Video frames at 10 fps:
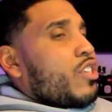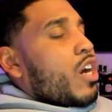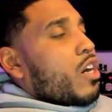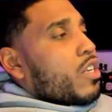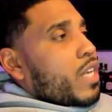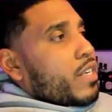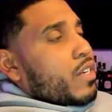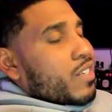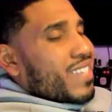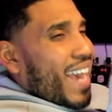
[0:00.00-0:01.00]

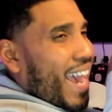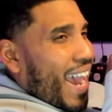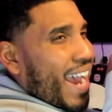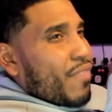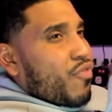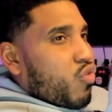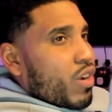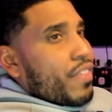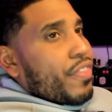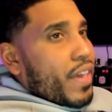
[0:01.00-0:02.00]
does
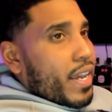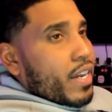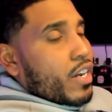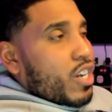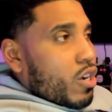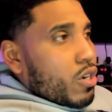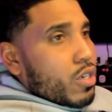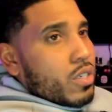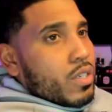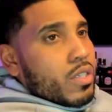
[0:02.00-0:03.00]
everything good.
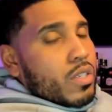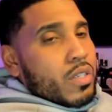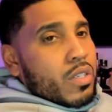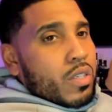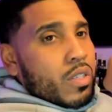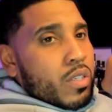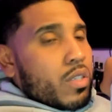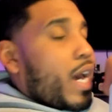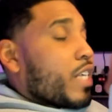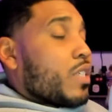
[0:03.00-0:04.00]

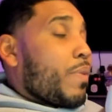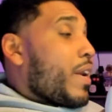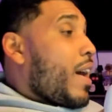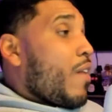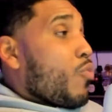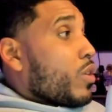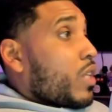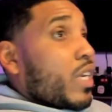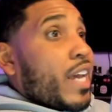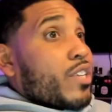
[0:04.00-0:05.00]
Now, she might not have one
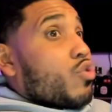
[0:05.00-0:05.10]
thing that's